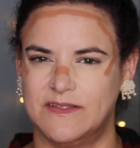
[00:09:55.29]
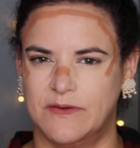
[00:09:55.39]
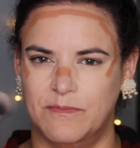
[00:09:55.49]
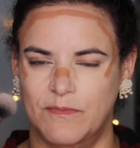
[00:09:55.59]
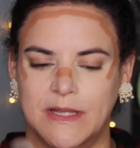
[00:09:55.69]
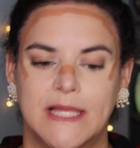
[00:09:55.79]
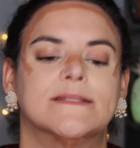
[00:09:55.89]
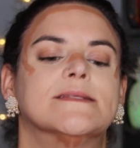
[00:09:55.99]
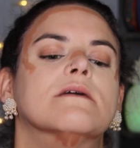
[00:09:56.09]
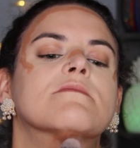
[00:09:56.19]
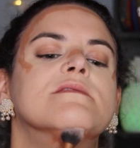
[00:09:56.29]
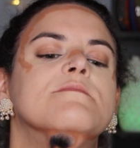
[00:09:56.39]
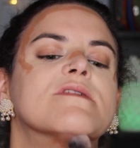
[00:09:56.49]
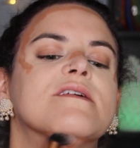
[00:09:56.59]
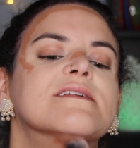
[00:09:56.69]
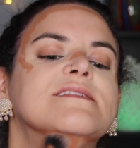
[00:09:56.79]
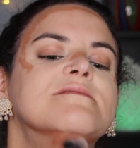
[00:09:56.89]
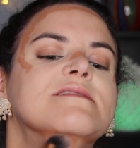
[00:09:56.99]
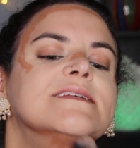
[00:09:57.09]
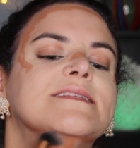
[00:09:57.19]
so it blends that cream product
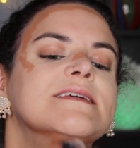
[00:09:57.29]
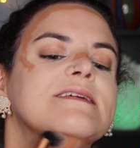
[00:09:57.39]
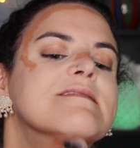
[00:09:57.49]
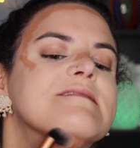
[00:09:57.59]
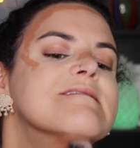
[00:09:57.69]
out nicely.